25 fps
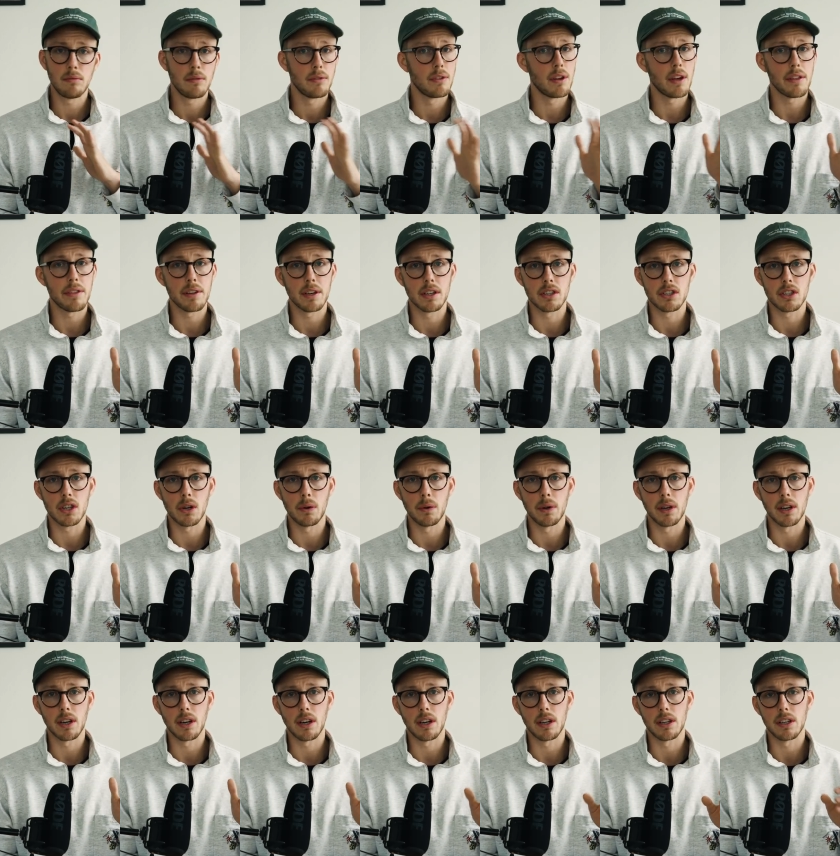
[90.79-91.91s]
nothing is
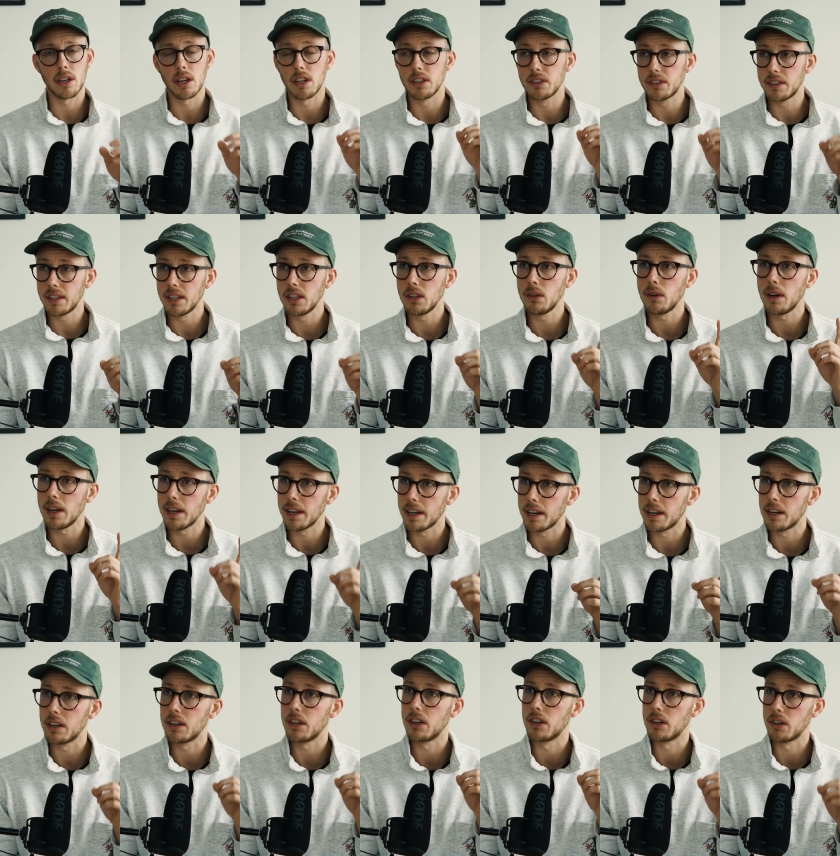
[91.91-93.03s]
going on until I
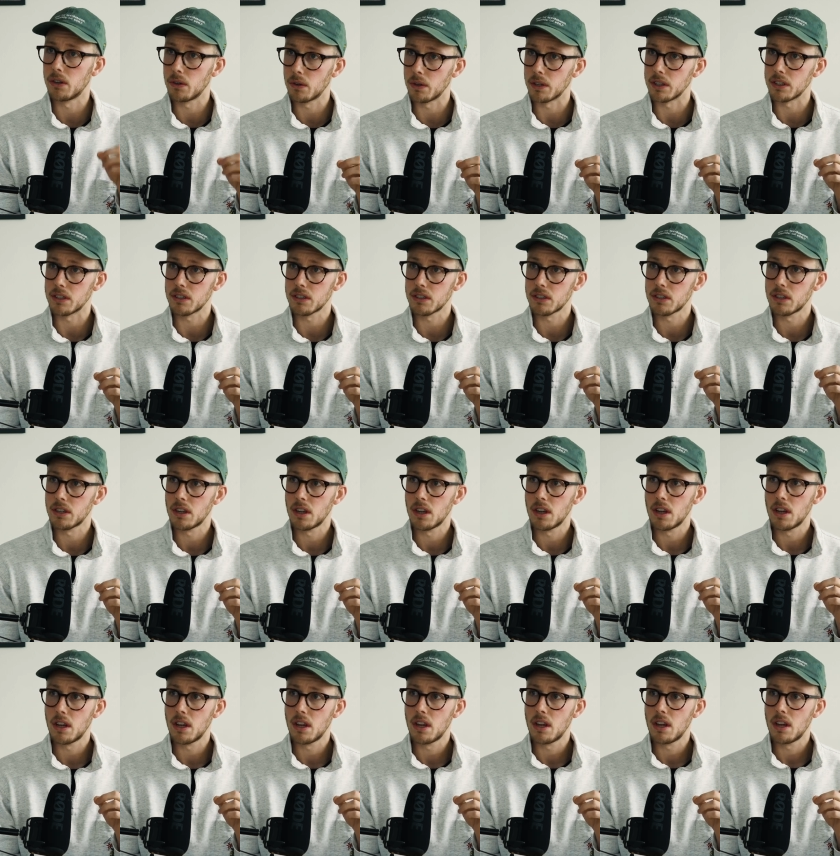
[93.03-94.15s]
hear a noise.
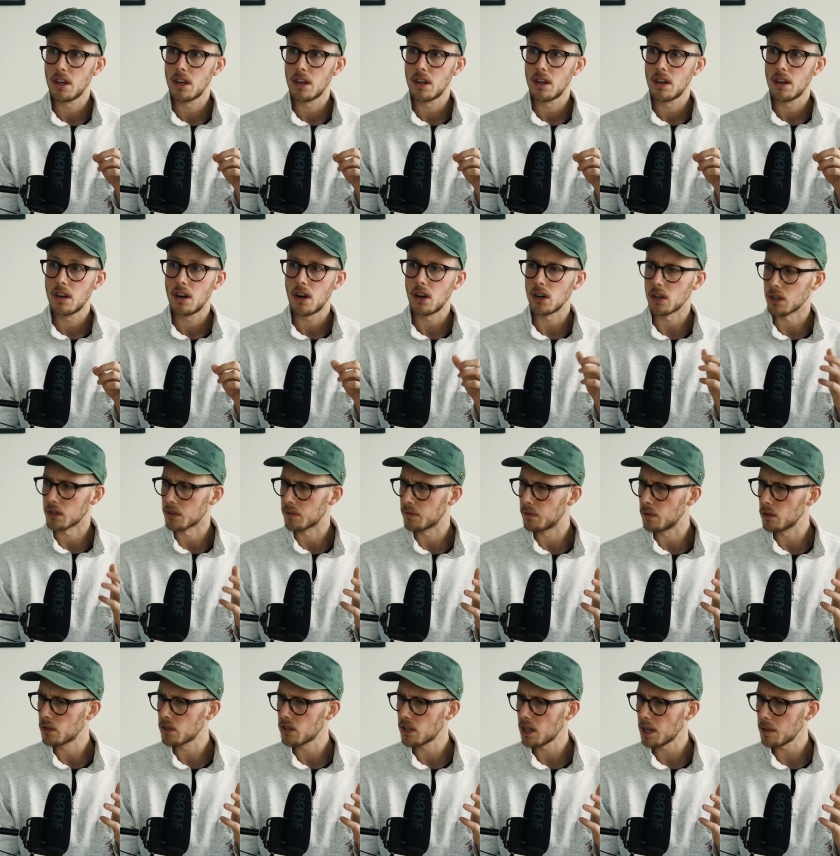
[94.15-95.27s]
Are those
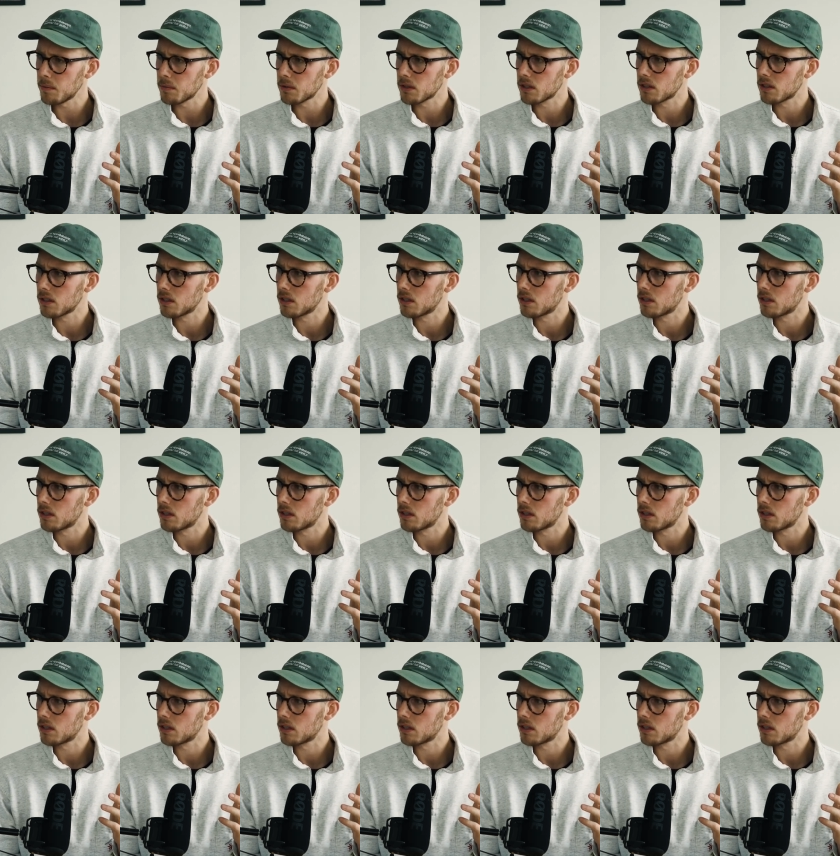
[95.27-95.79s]
footsteps?